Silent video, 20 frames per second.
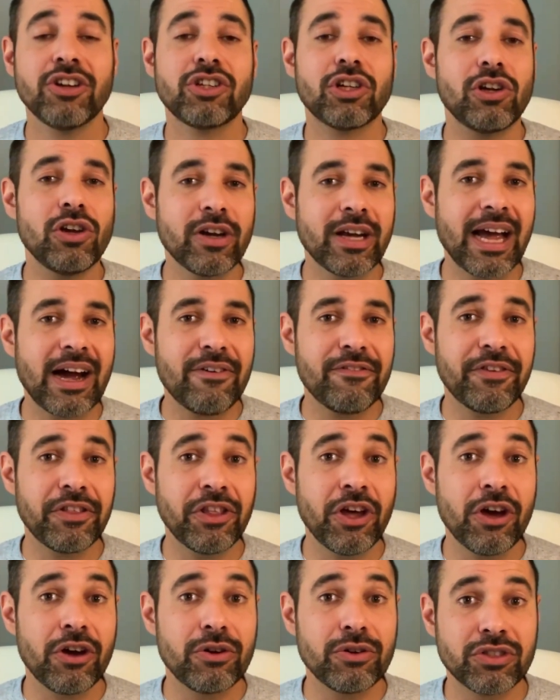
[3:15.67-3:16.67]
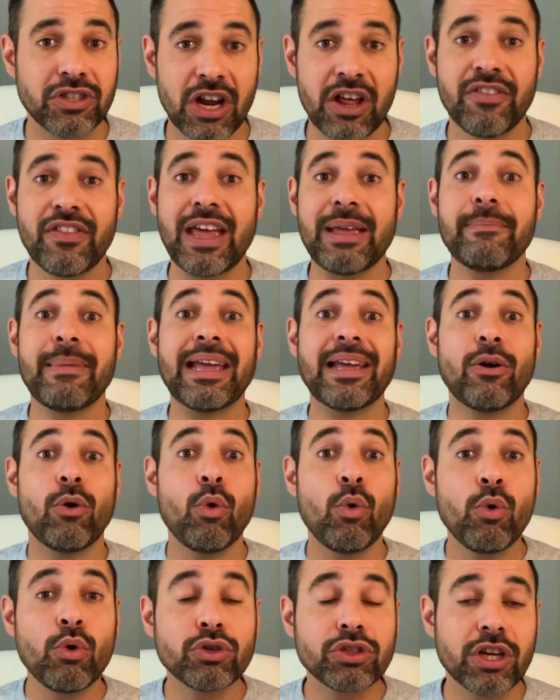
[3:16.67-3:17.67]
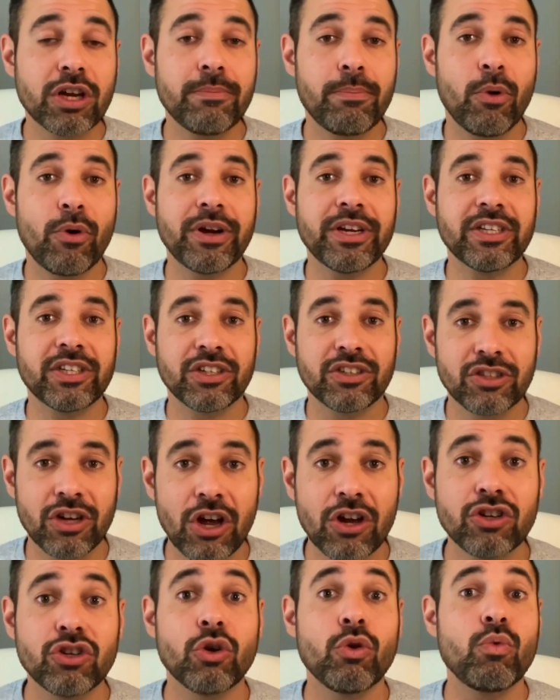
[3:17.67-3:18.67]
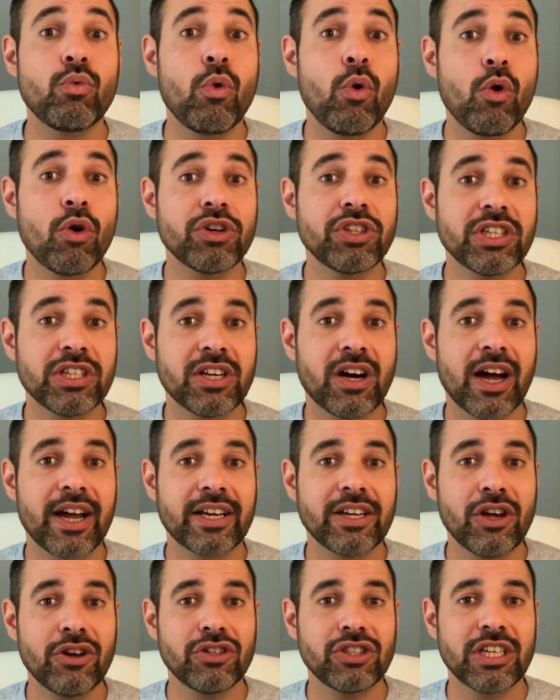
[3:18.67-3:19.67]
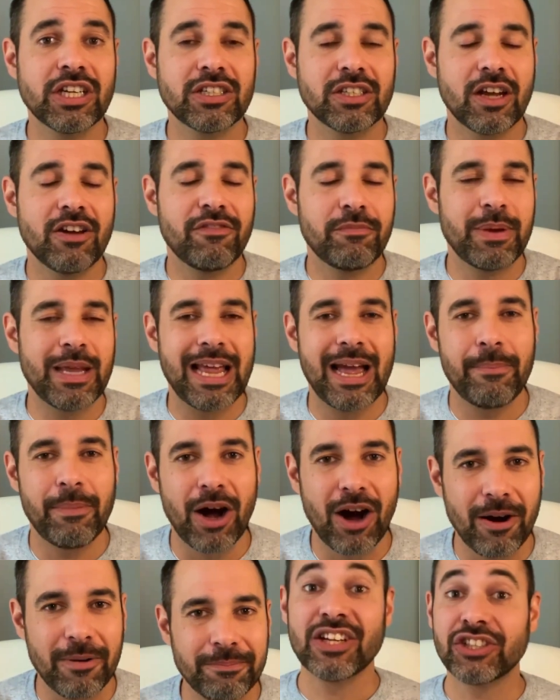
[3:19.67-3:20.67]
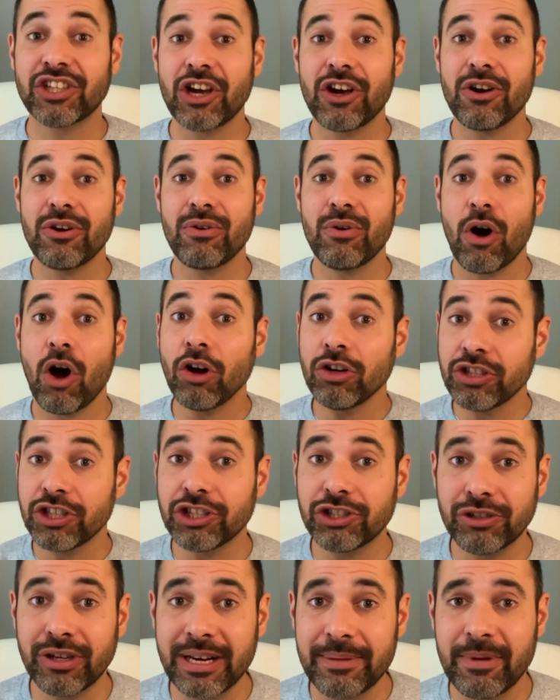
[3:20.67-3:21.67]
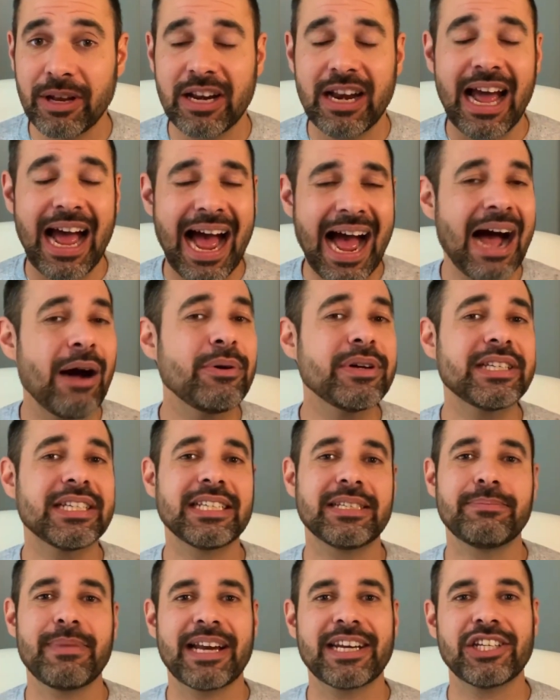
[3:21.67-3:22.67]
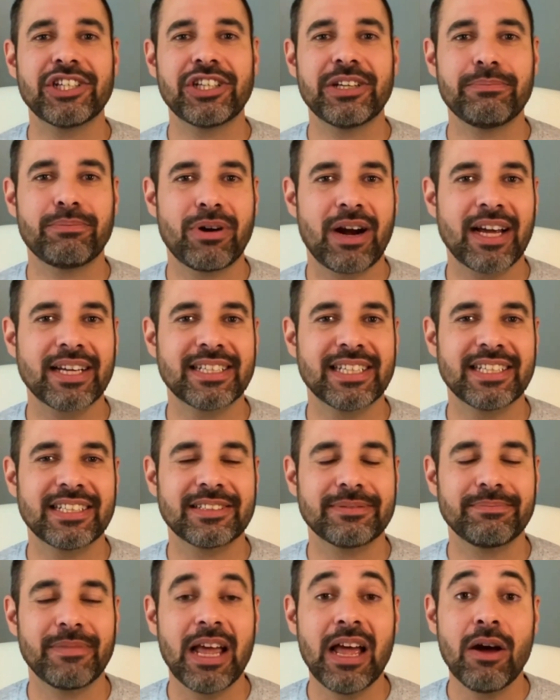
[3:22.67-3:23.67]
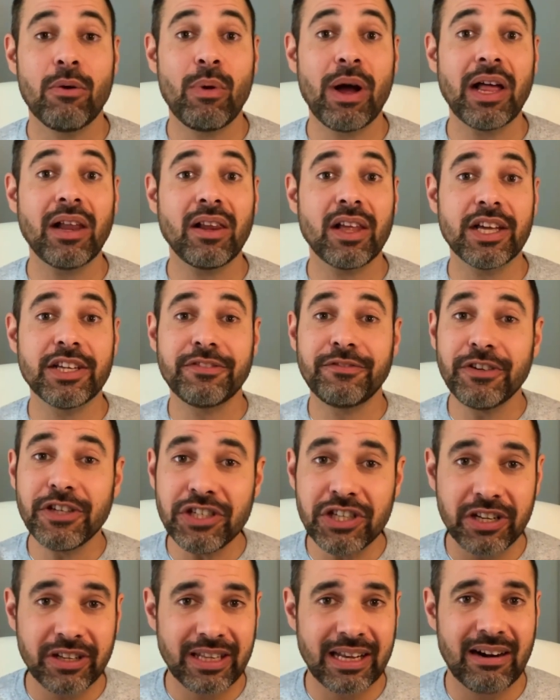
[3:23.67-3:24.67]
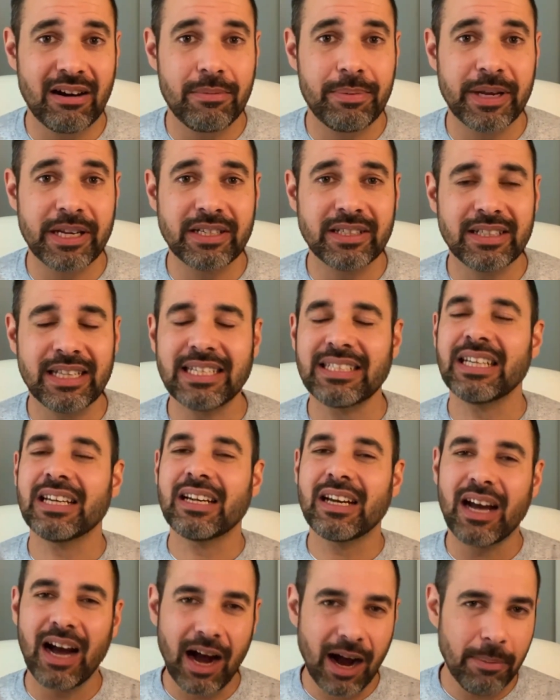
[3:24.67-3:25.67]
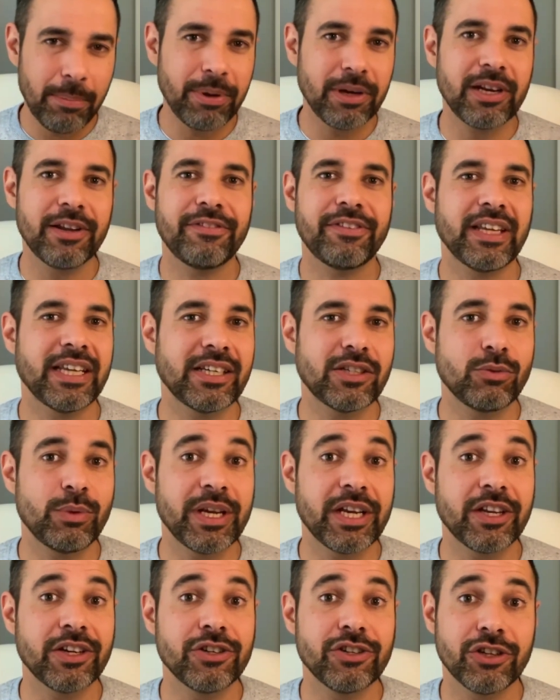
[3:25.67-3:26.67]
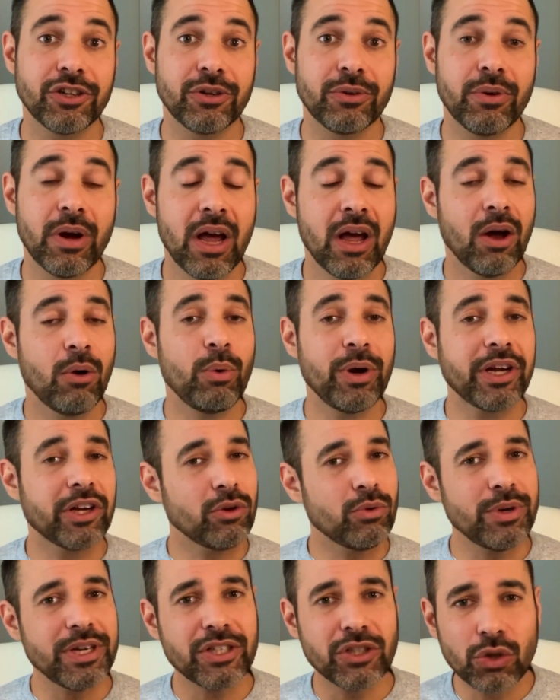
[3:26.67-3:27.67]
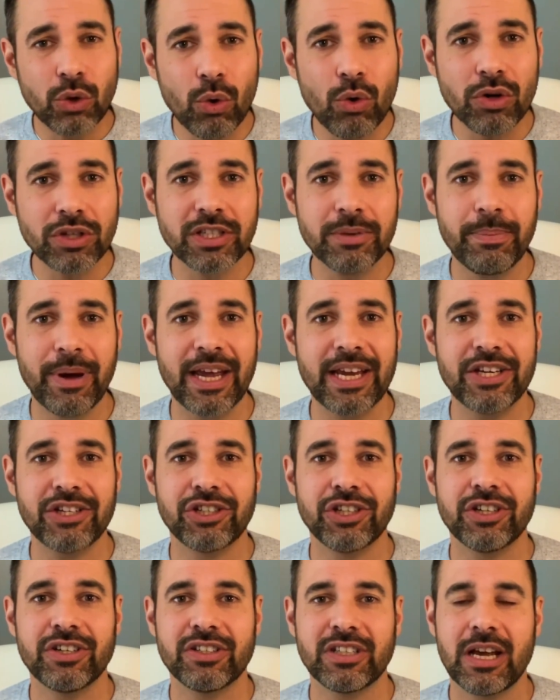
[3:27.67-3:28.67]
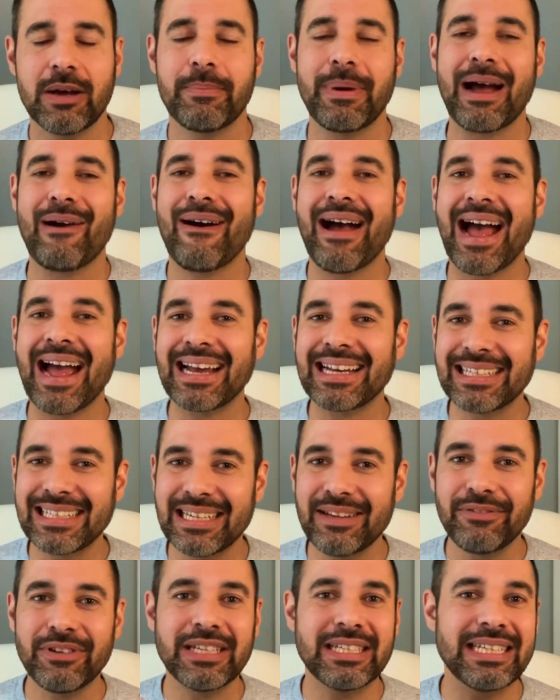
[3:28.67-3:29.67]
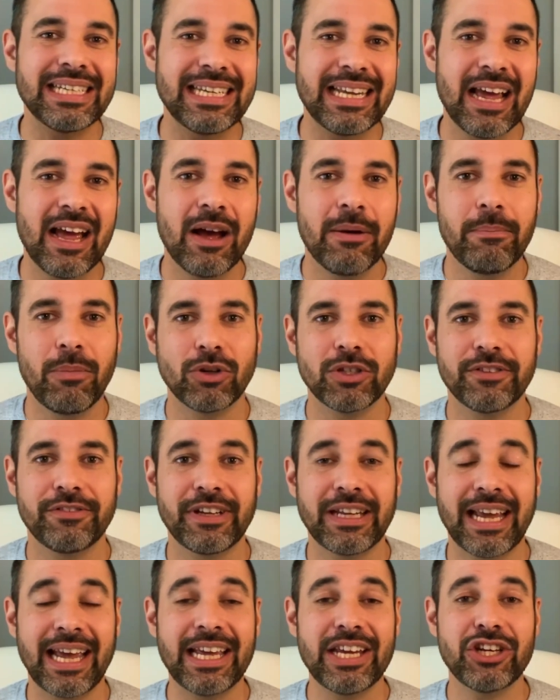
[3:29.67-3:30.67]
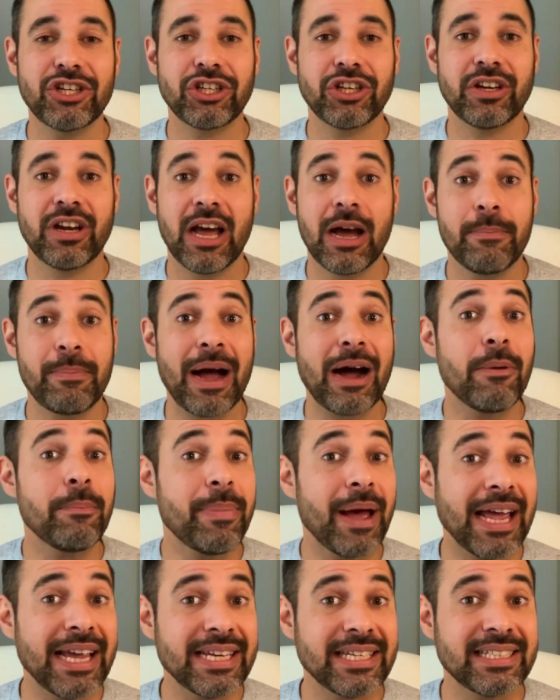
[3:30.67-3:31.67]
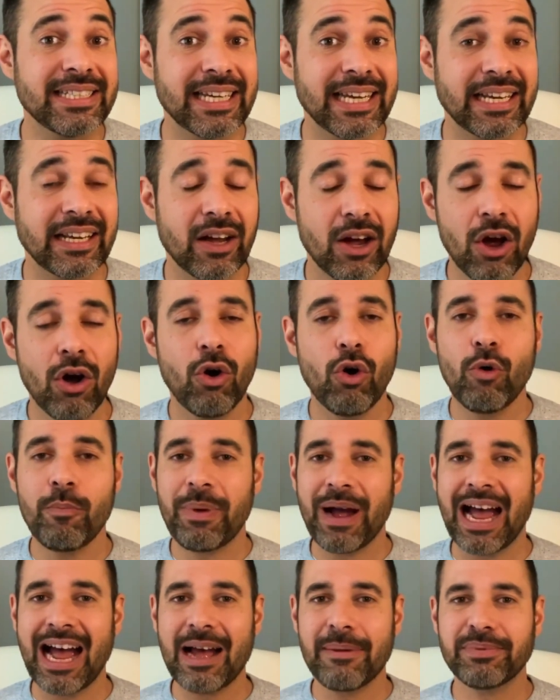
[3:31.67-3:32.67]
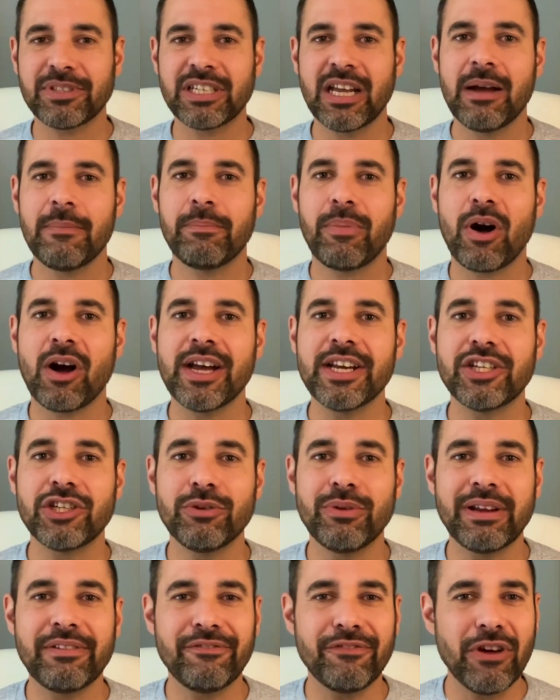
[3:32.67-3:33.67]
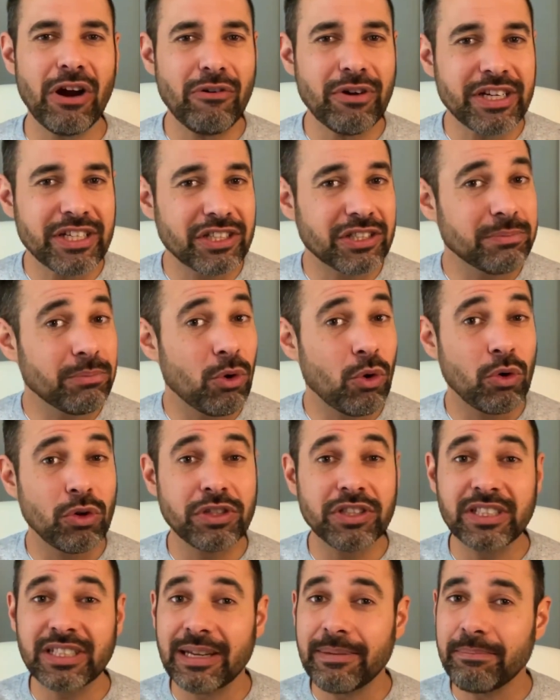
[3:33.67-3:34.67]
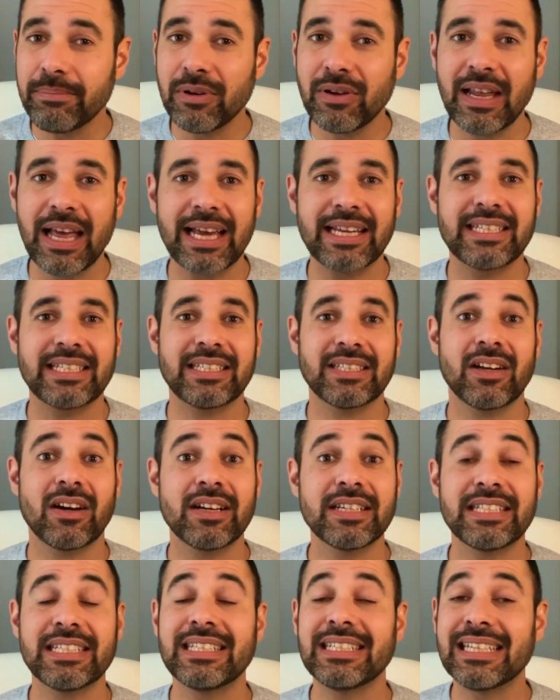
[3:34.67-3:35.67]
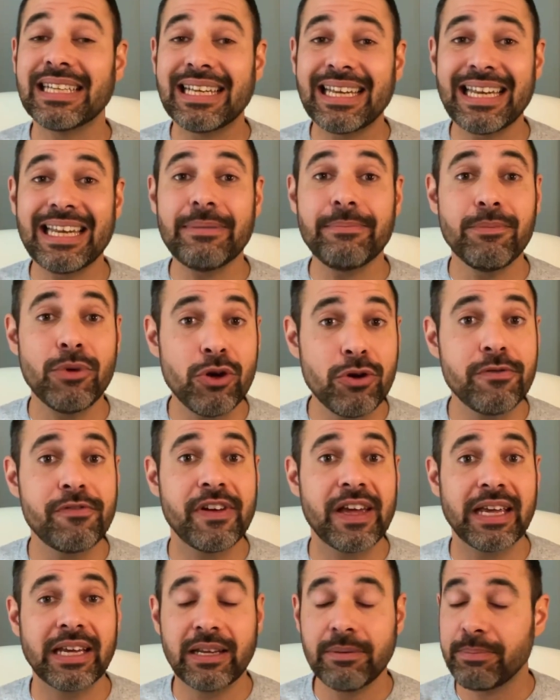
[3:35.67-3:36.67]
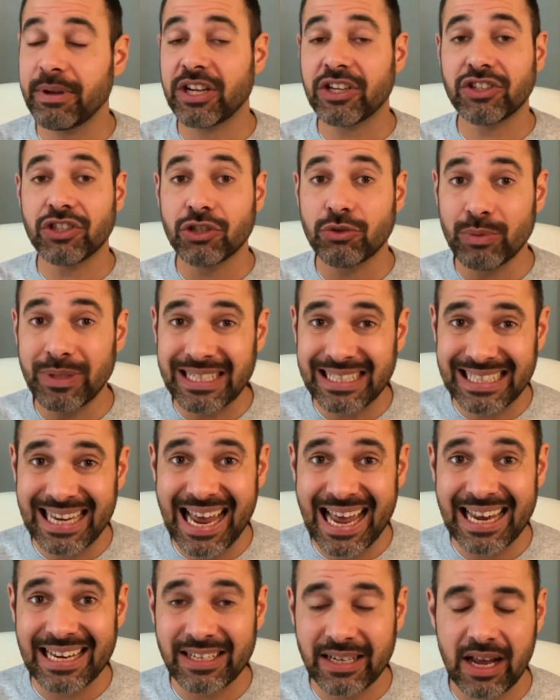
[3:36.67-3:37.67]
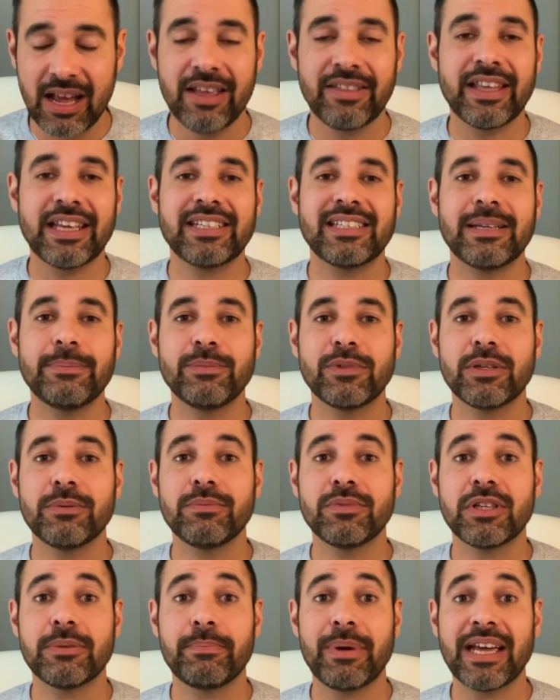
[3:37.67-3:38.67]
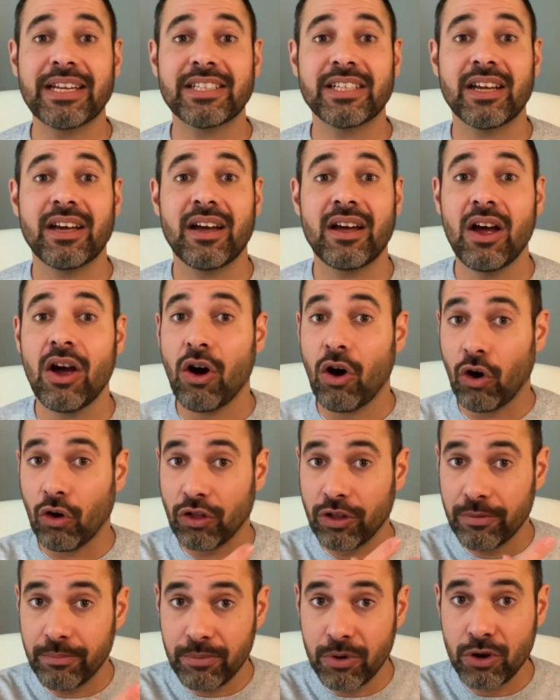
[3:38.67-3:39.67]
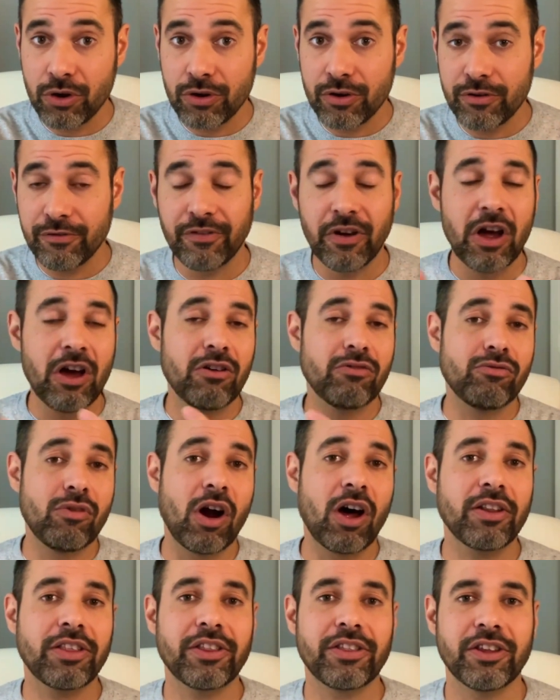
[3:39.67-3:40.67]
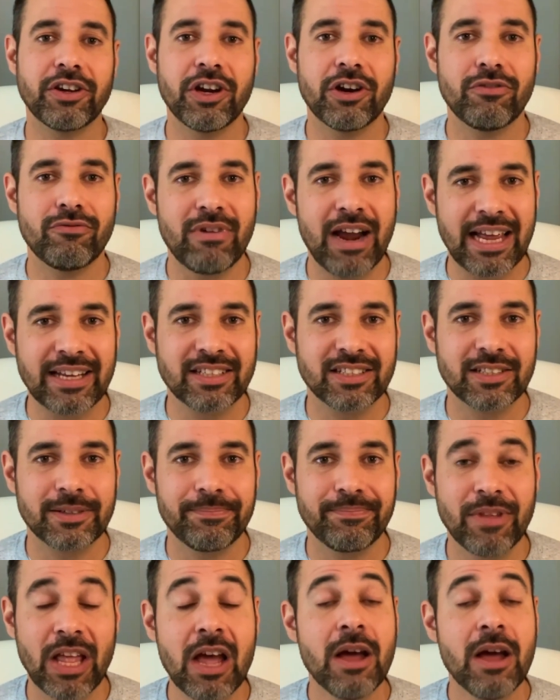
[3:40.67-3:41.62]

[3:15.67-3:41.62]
So look out for those. They may also point us towards a diagnosis of PMR. So on to treatment. How is this managed in practice? Well, as physiotherapists, there's a couple of things we can do. We can always talk to patients about activity modification, about pacing, or perhaps by doing very small, simple exercises to keep moving, because as we said, their symptoms are better on the move rather than at rest.